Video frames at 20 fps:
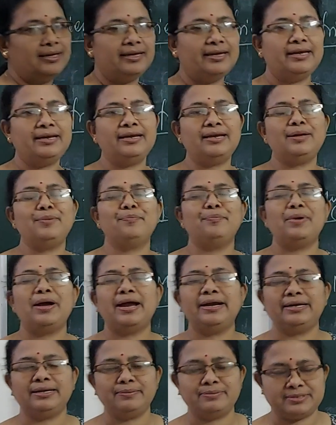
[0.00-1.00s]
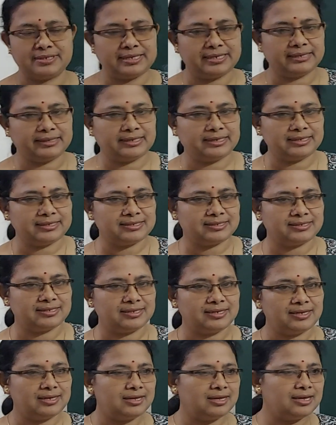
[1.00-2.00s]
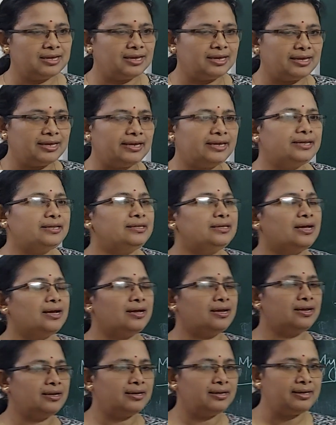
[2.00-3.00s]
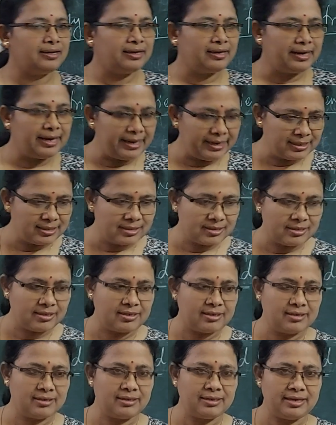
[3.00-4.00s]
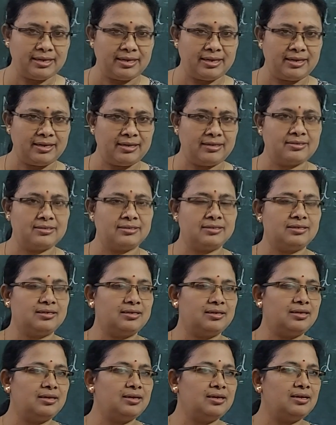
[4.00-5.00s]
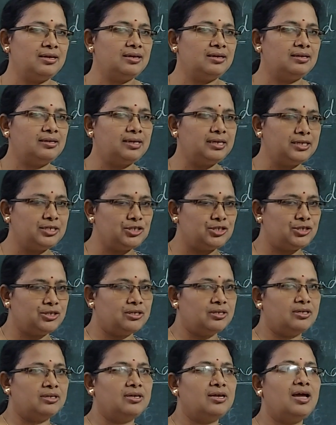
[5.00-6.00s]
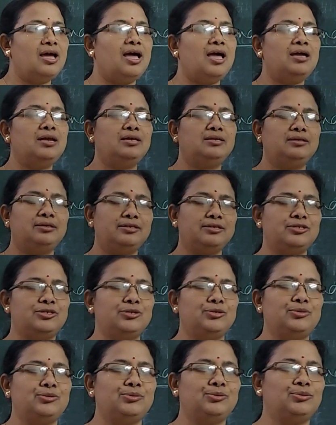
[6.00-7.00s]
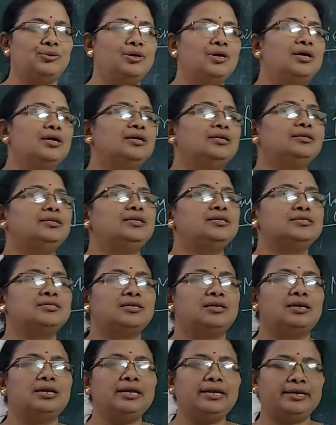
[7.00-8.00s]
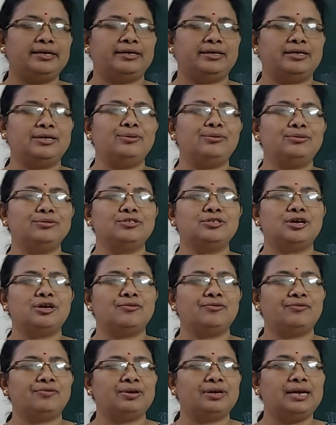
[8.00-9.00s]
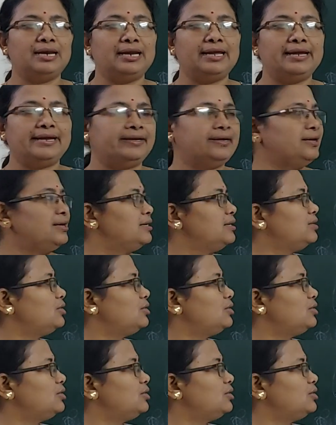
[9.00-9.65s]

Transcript: in imperative sentence. In the next day's teaching, I'll teach you this late, use of late.